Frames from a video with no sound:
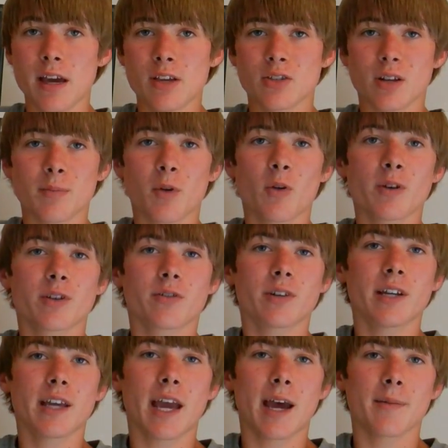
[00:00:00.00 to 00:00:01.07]
So I'm going to
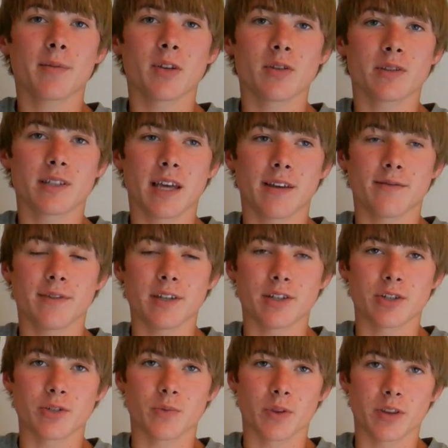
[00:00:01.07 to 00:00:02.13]
recap those 10
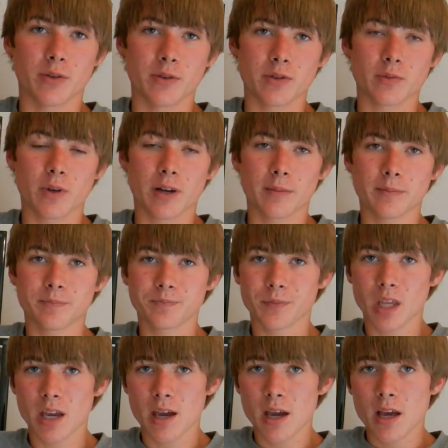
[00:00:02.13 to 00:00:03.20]
features with you as well.
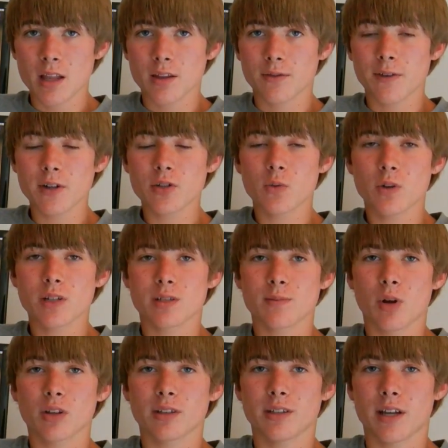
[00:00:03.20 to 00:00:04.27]
The first one is
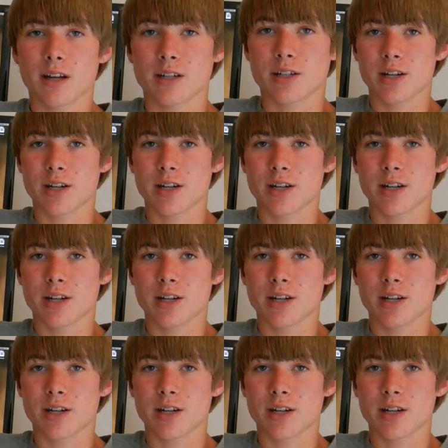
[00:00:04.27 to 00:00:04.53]
multi-touch